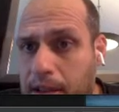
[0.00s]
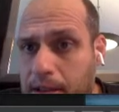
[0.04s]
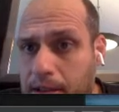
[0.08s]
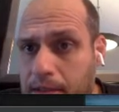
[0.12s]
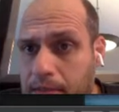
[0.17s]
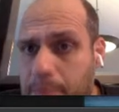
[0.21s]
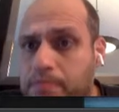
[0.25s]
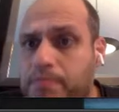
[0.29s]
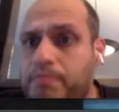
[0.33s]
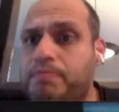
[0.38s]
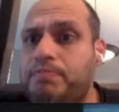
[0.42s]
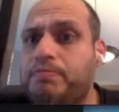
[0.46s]

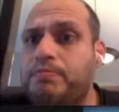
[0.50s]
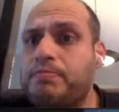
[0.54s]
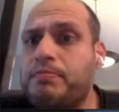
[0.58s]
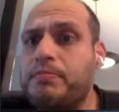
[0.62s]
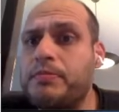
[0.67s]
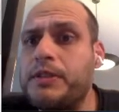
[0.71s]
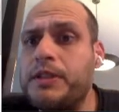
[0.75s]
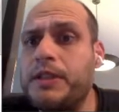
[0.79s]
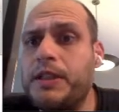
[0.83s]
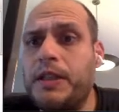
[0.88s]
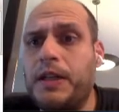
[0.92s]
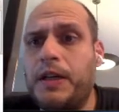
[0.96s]
And
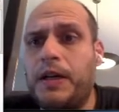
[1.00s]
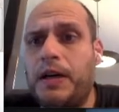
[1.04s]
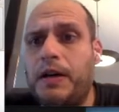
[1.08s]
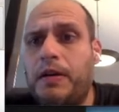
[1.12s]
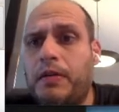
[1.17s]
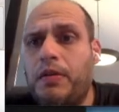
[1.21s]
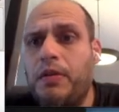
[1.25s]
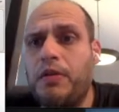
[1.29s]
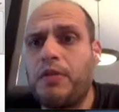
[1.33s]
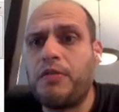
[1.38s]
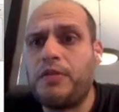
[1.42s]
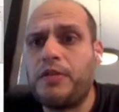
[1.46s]

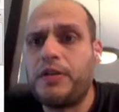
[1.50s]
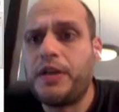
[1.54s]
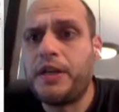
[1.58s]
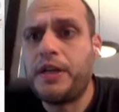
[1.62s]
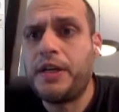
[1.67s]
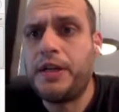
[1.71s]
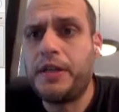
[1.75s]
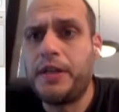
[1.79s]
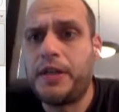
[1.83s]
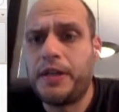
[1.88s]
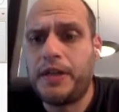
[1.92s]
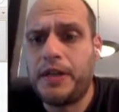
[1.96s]

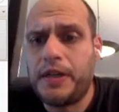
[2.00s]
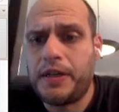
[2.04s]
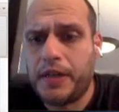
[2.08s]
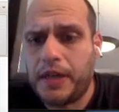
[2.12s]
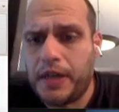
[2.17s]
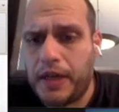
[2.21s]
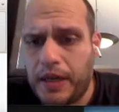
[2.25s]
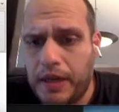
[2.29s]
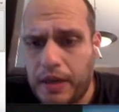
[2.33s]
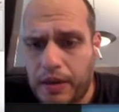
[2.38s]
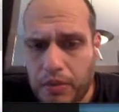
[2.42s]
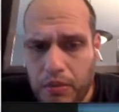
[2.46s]
over
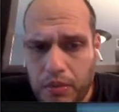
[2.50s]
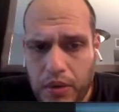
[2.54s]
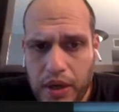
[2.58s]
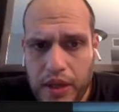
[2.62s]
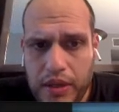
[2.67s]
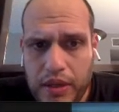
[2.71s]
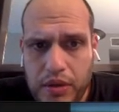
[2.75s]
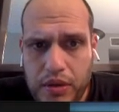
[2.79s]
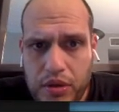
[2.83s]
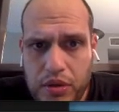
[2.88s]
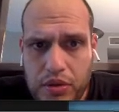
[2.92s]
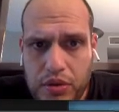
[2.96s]
here,
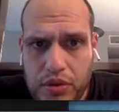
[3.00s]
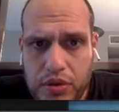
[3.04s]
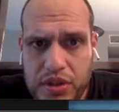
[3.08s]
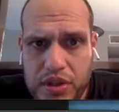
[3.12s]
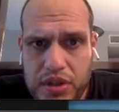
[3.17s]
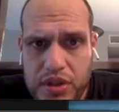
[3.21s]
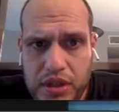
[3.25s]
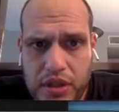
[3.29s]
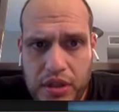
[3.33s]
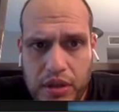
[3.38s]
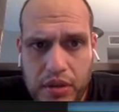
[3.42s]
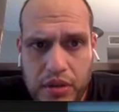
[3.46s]
what you
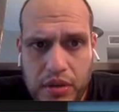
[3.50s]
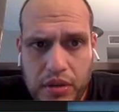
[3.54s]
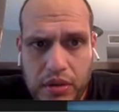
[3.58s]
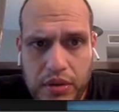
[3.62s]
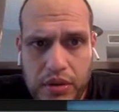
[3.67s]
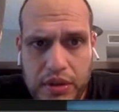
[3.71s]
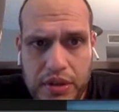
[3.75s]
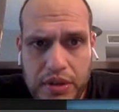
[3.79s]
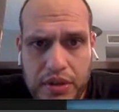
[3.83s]
see